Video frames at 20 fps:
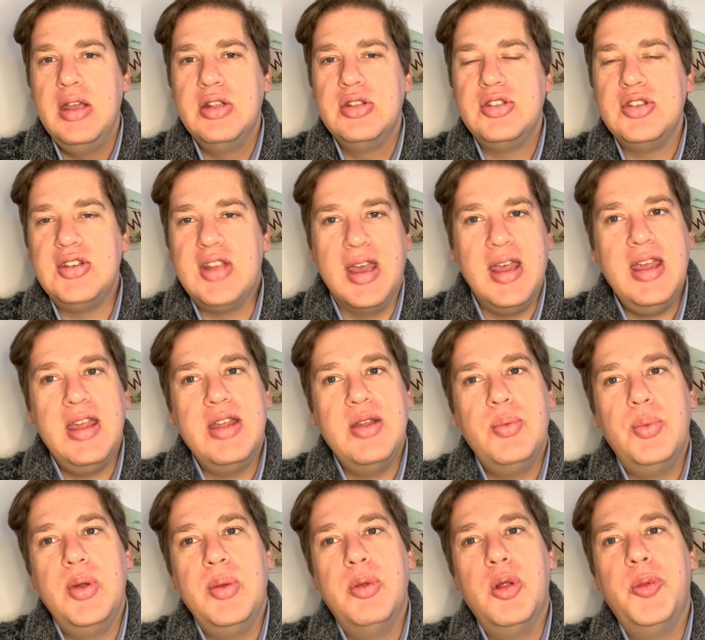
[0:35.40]
Today
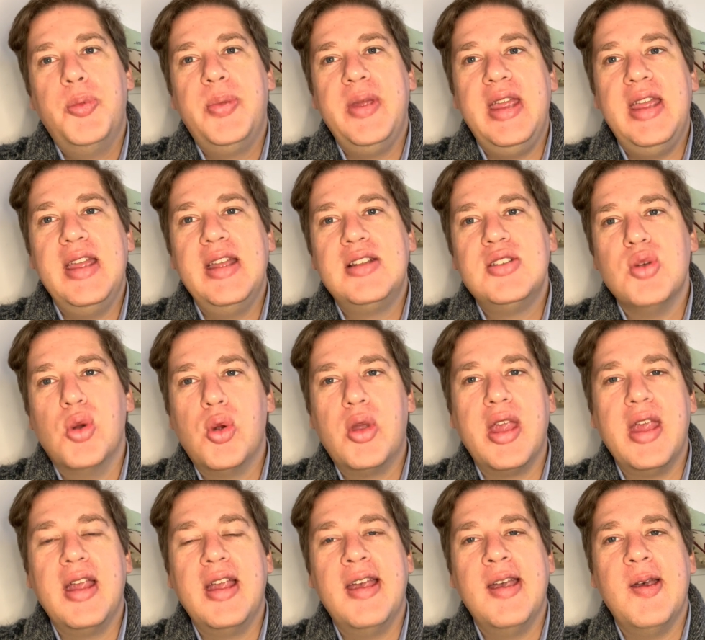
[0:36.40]
we will be
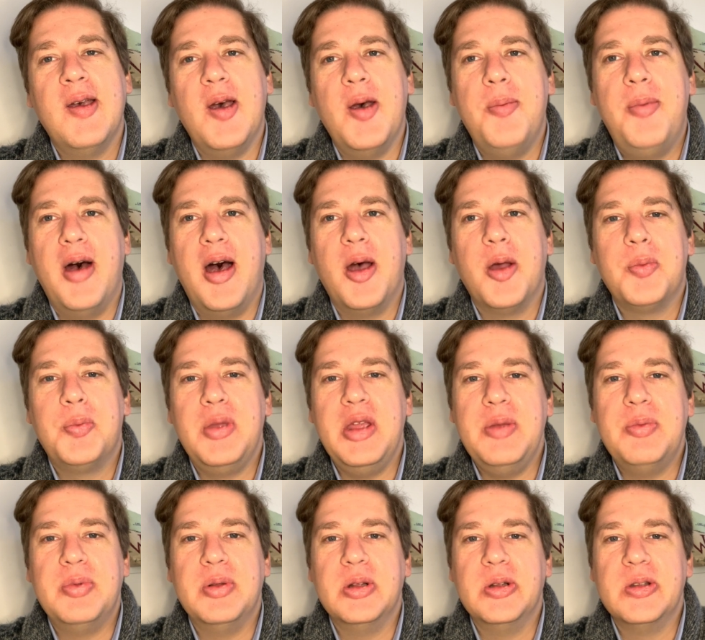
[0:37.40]
talking about
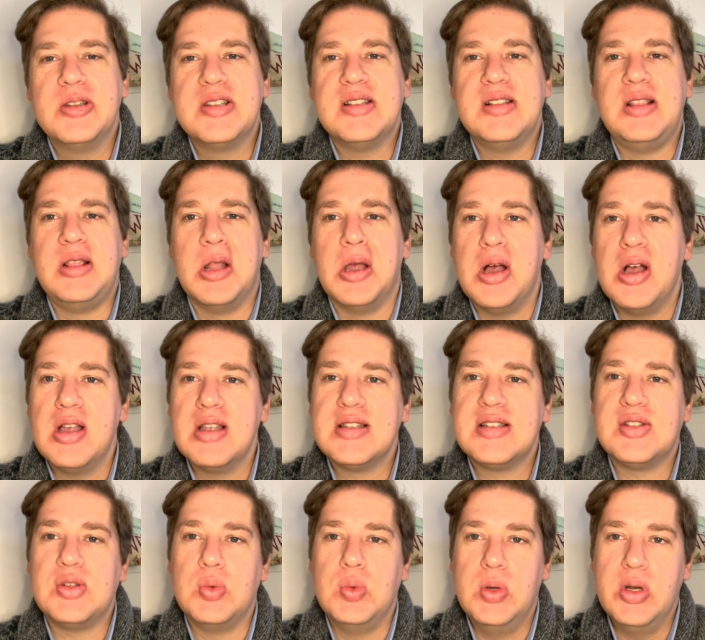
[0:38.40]
people's
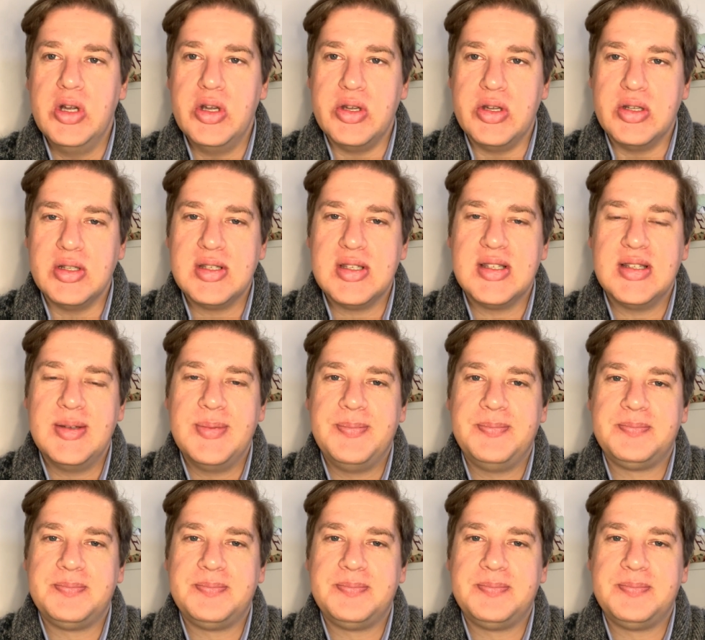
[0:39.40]
last words.